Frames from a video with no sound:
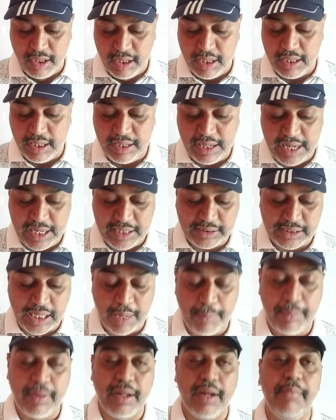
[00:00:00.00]
The next
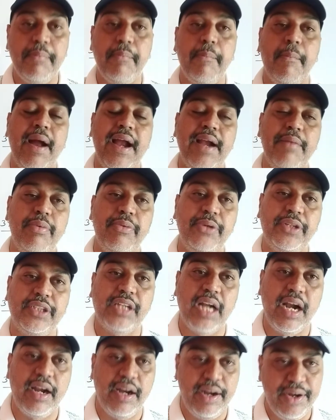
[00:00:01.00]
chapter might be we
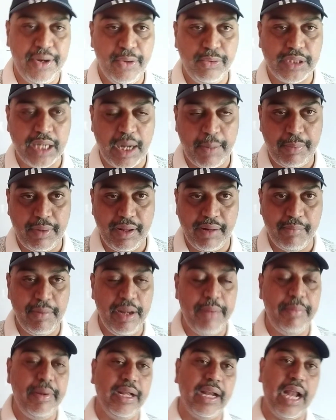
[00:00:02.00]
start a new chapter,
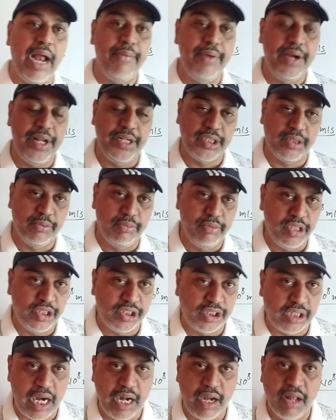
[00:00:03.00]
maybe gravitation will
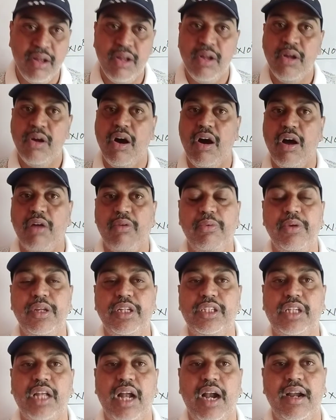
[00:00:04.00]
start, or we will
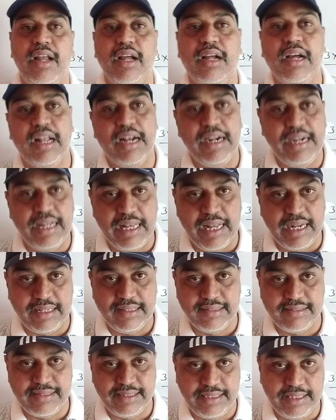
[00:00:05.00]
start a current
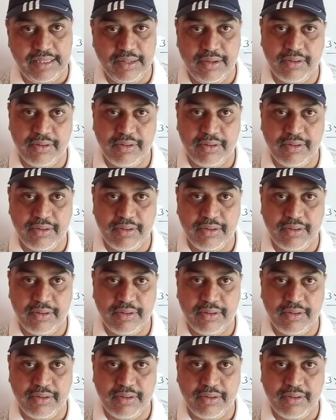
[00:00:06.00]
electricity.